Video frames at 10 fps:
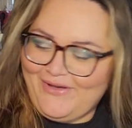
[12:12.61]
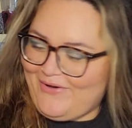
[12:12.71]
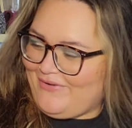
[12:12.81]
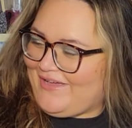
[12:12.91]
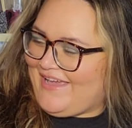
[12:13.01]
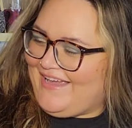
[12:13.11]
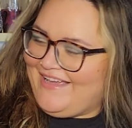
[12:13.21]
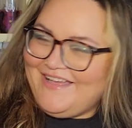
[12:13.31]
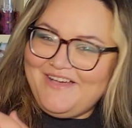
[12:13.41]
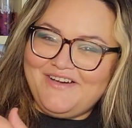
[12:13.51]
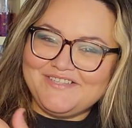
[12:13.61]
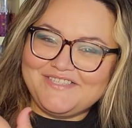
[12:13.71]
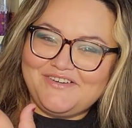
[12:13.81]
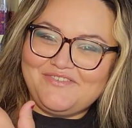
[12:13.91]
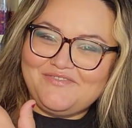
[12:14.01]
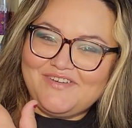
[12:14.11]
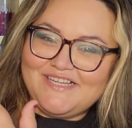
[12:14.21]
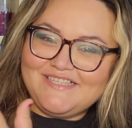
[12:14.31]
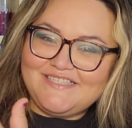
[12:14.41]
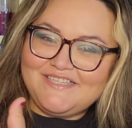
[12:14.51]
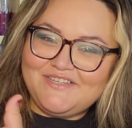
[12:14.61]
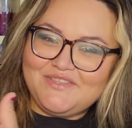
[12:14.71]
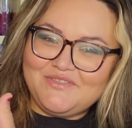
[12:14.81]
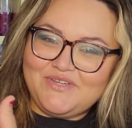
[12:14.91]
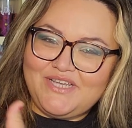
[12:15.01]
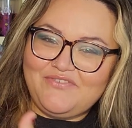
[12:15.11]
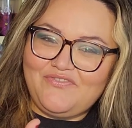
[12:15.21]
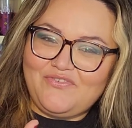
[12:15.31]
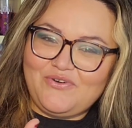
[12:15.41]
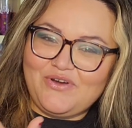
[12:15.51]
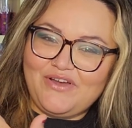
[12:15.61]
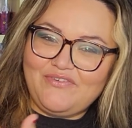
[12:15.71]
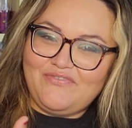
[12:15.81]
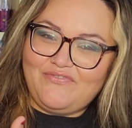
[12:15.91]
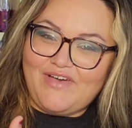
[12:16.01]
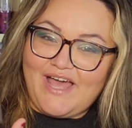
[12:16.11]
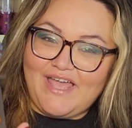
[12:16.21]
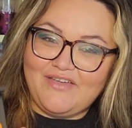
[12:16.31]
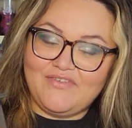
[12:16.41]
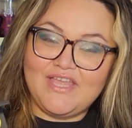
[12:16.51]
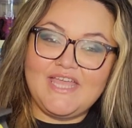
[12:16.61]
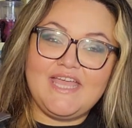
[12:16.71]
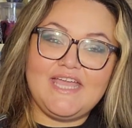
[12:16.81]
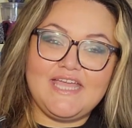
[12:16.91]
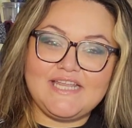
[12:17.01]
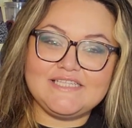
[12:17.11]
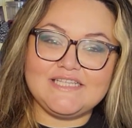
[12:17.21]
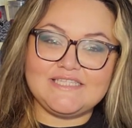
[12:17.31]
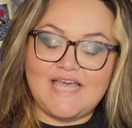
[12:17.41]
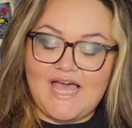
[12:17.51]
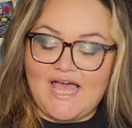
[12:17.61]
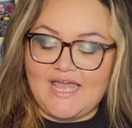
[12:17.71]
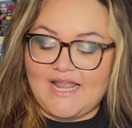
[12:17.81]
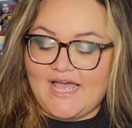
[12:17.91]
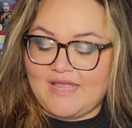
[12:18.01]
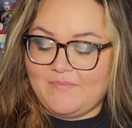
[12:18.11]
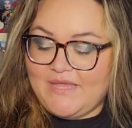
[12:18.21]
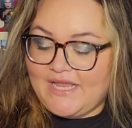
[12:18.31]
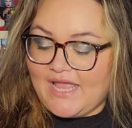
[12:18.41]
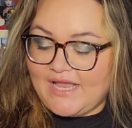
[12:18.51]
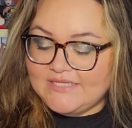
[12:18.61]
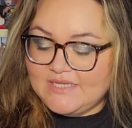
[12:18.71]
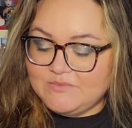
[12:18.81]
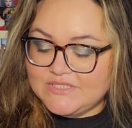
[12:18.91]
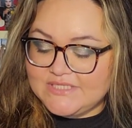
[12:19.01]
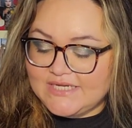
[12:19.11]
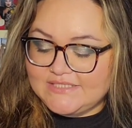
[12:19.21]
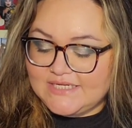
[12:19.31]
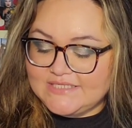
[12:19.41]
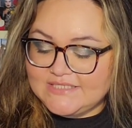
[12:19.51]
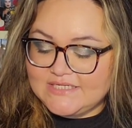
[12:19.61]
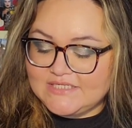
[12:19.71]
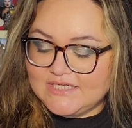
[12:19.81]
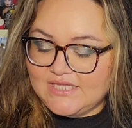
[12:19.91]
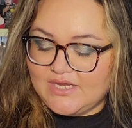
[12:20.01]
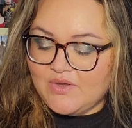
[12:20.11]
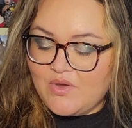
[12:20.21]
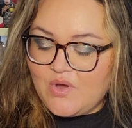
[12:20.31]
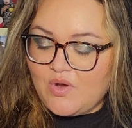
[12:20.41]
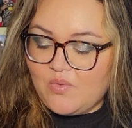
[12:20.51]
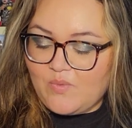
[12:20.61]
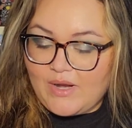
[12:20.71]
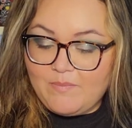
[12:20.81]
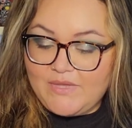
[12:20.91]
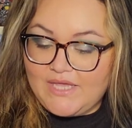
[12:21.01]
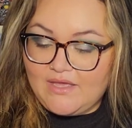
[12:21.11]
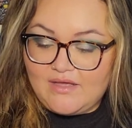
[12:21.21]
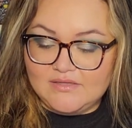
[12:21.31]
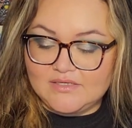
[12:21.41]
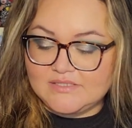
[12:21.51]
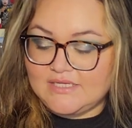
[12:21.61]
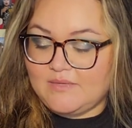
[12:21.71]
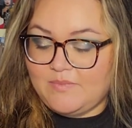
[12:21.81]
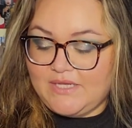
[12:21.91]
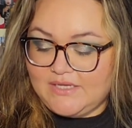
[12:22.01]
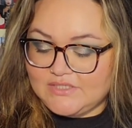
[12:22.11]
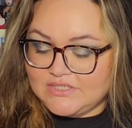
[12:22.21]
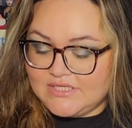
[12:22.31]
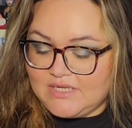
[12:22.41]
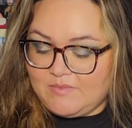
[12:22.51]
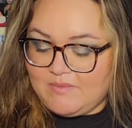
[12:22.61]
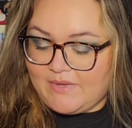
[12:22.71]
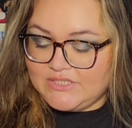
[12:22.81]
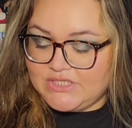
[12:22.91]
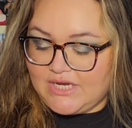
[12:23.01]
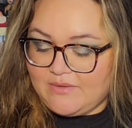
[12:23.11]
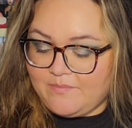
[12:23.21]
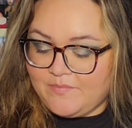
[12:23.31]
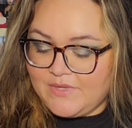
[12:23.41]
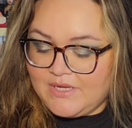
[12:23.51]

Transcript: Okay, so 1, 2, 3, 4, 5. It is this hot pink. I guess I'm just like destined to like wear pink colors. Like, pink is just gonna be my jam.